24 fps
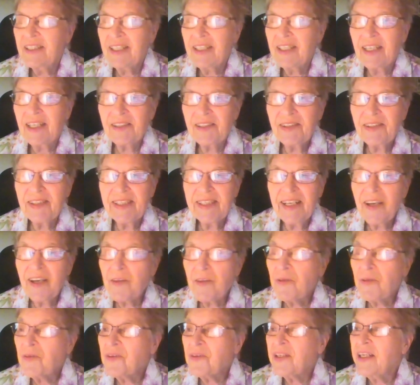and
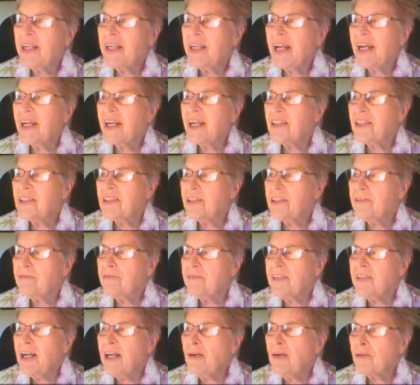together they added the
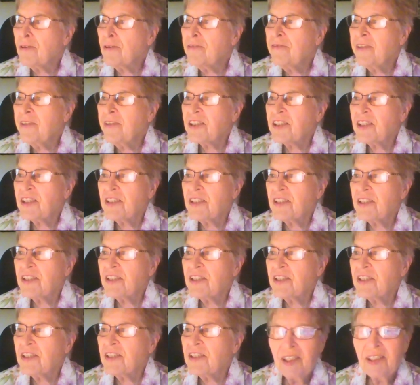flower
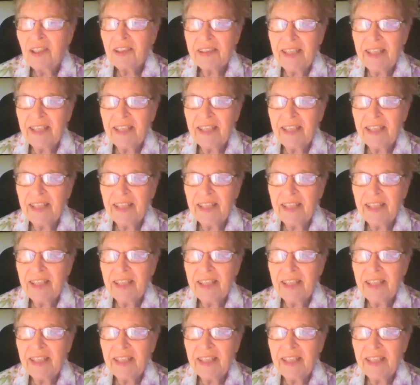festival to